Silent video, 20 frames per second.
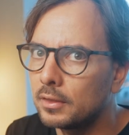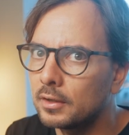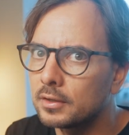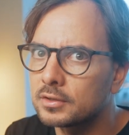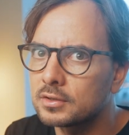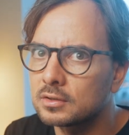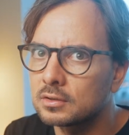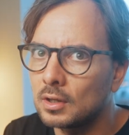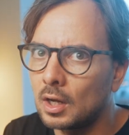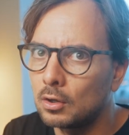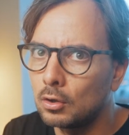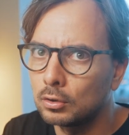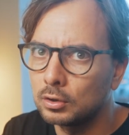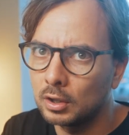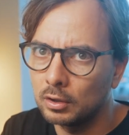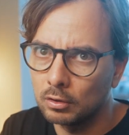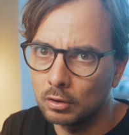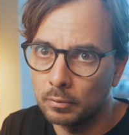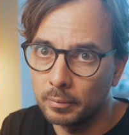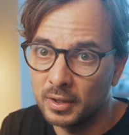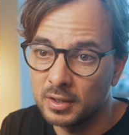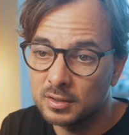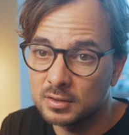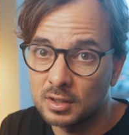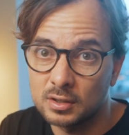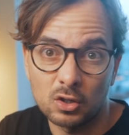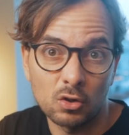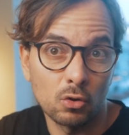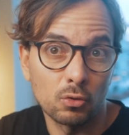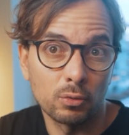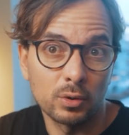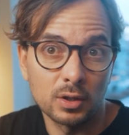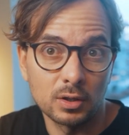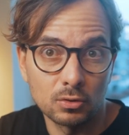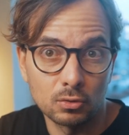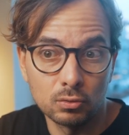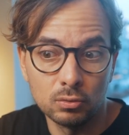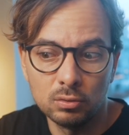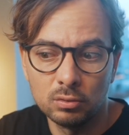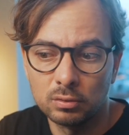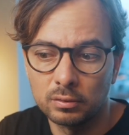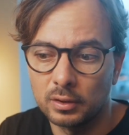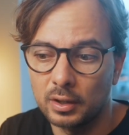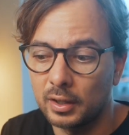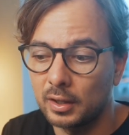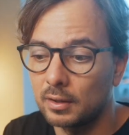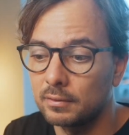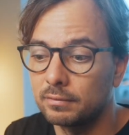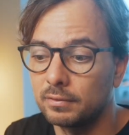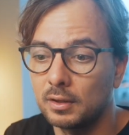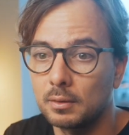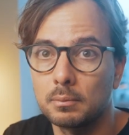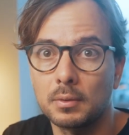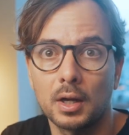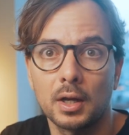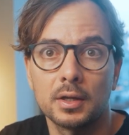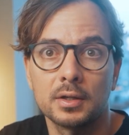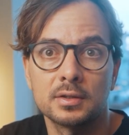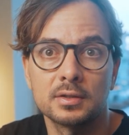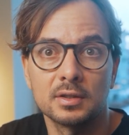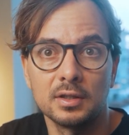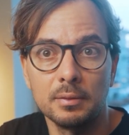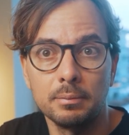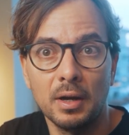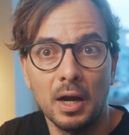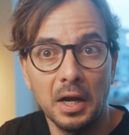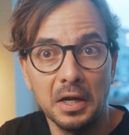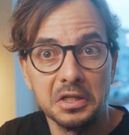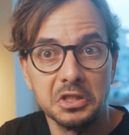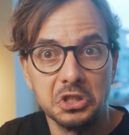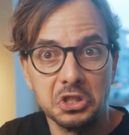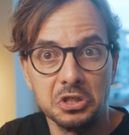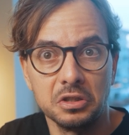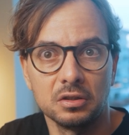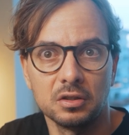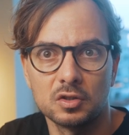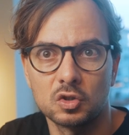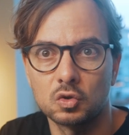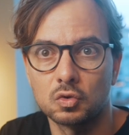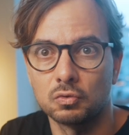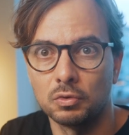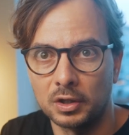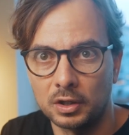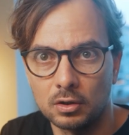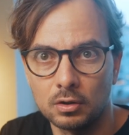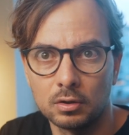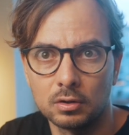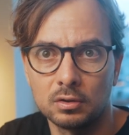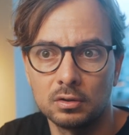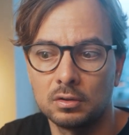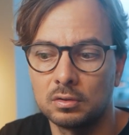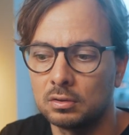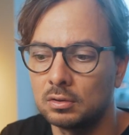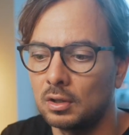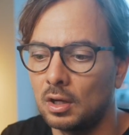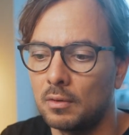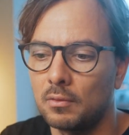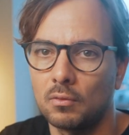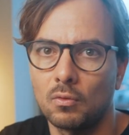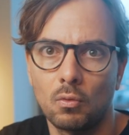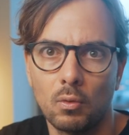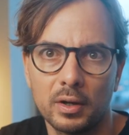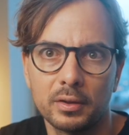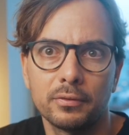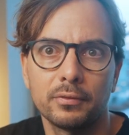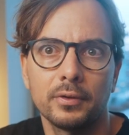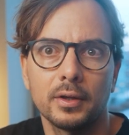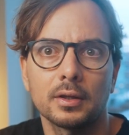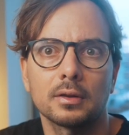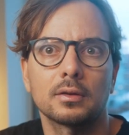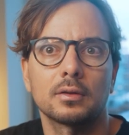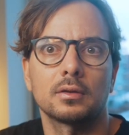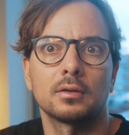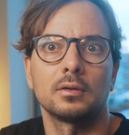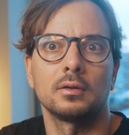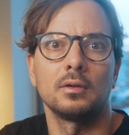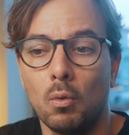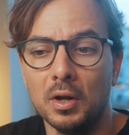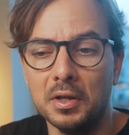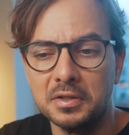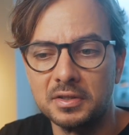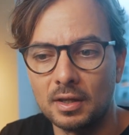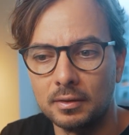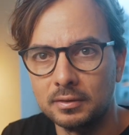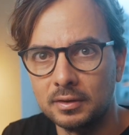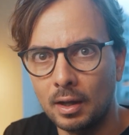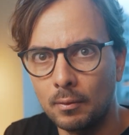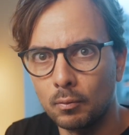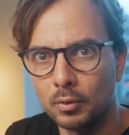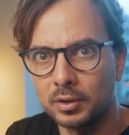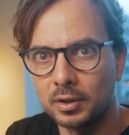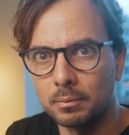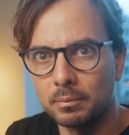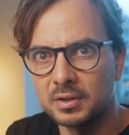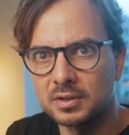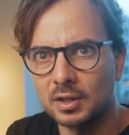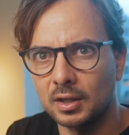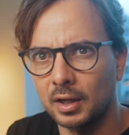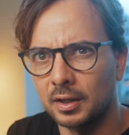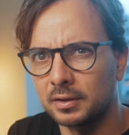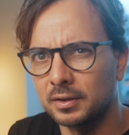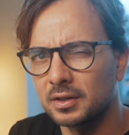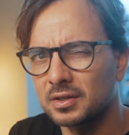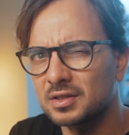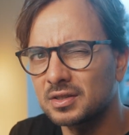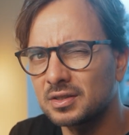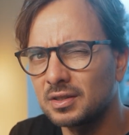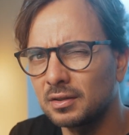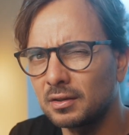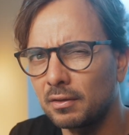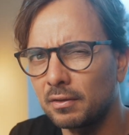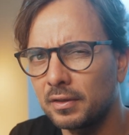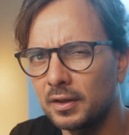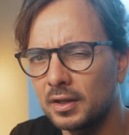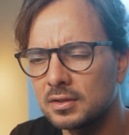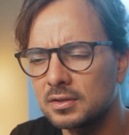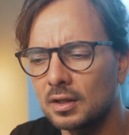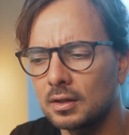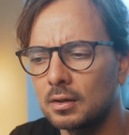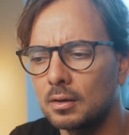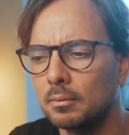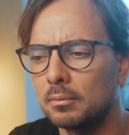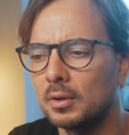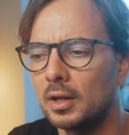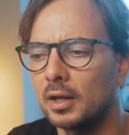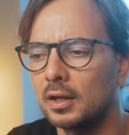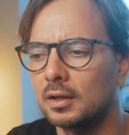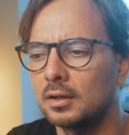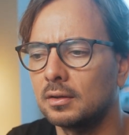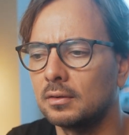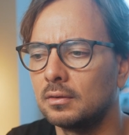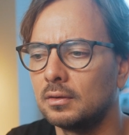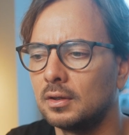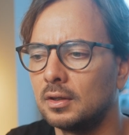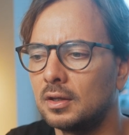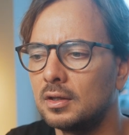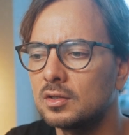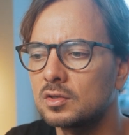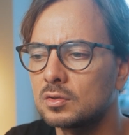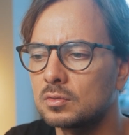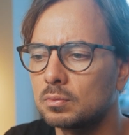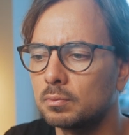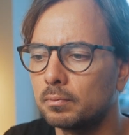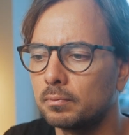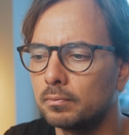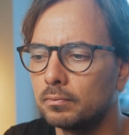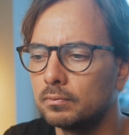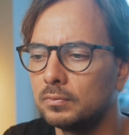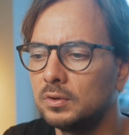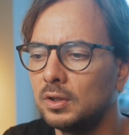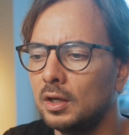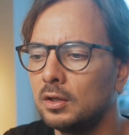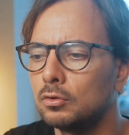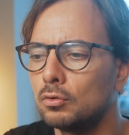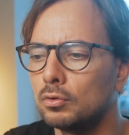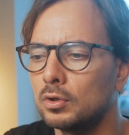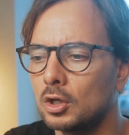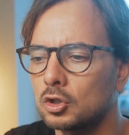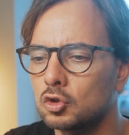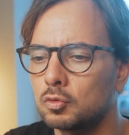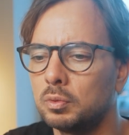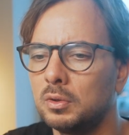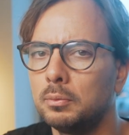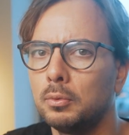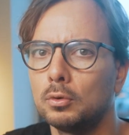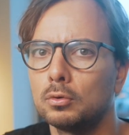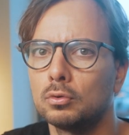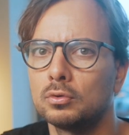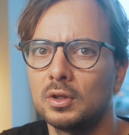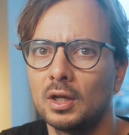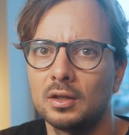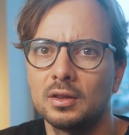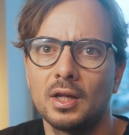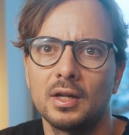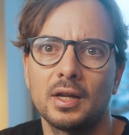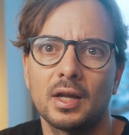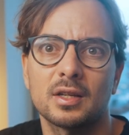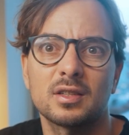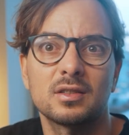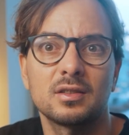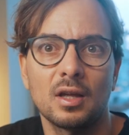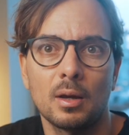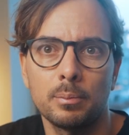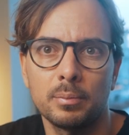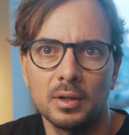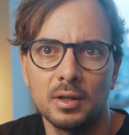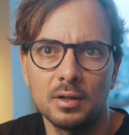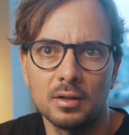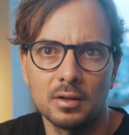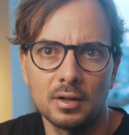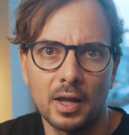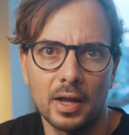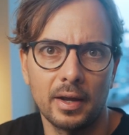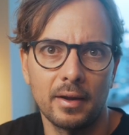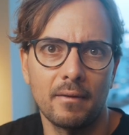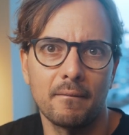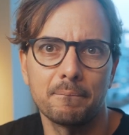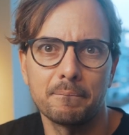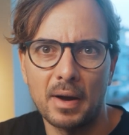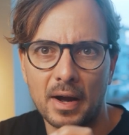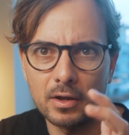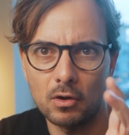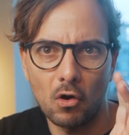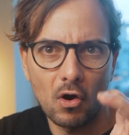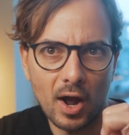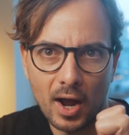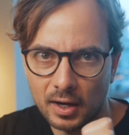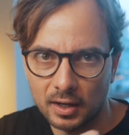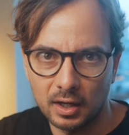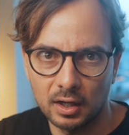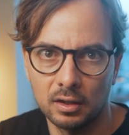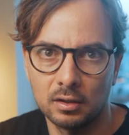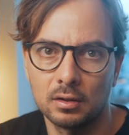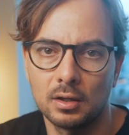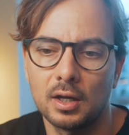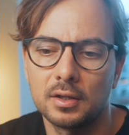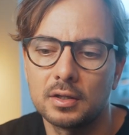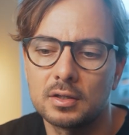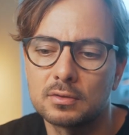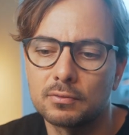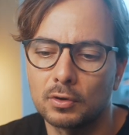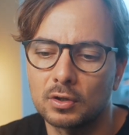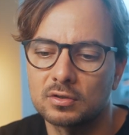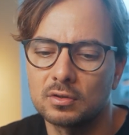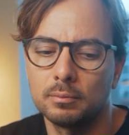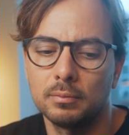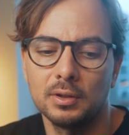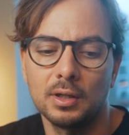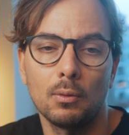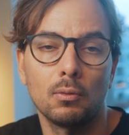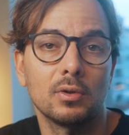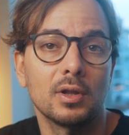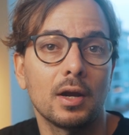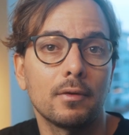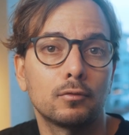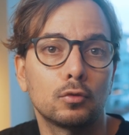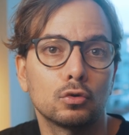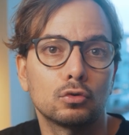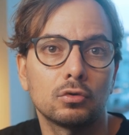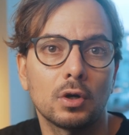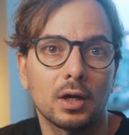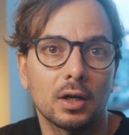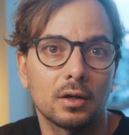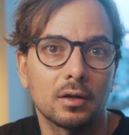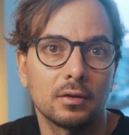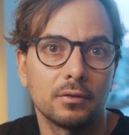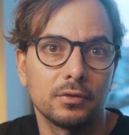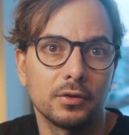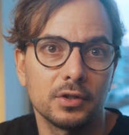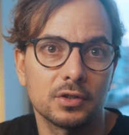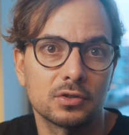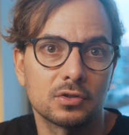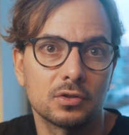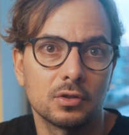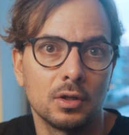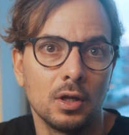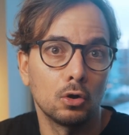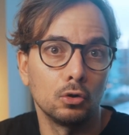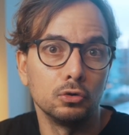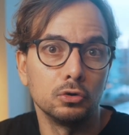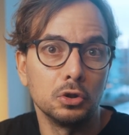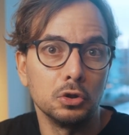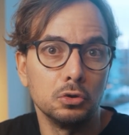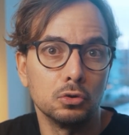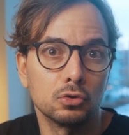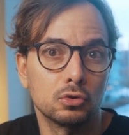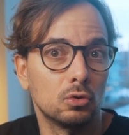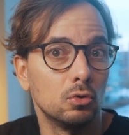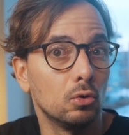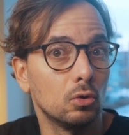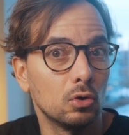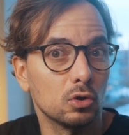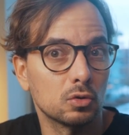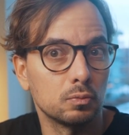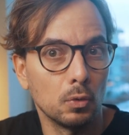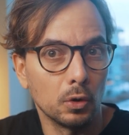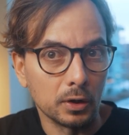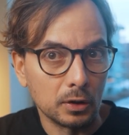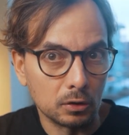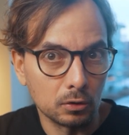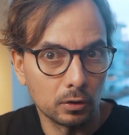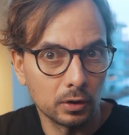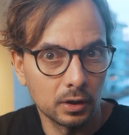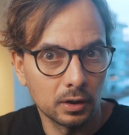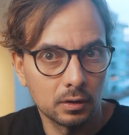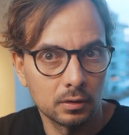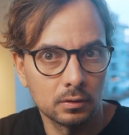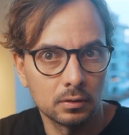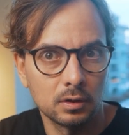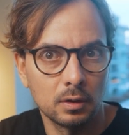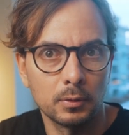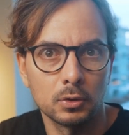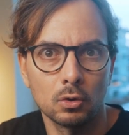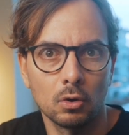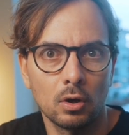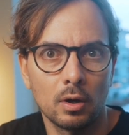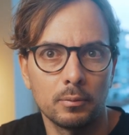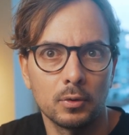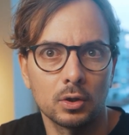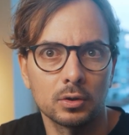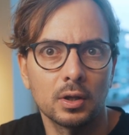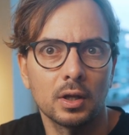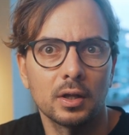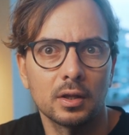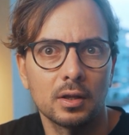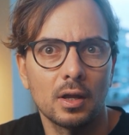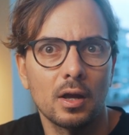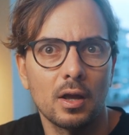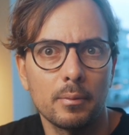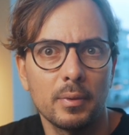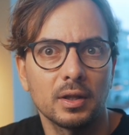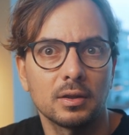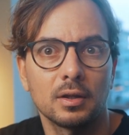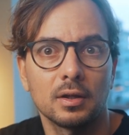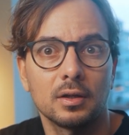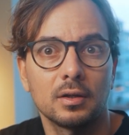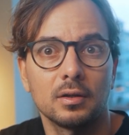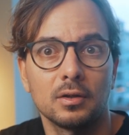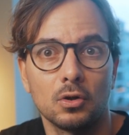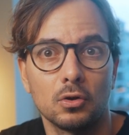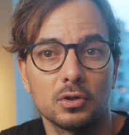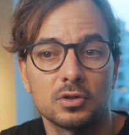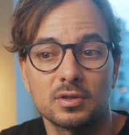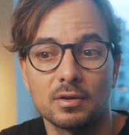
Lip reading: there's a lot he recommends that I already do. Like I think my sleep hygiene is really good, I'm quite fit. Once I'm done with Invisalign, there's certain things that I'm like, he's trying to nudge people to take the next step in like biohacking. And this, for example, I would like to track this continuous glucose monitoring, even though I'm not a diabetic, you know, it's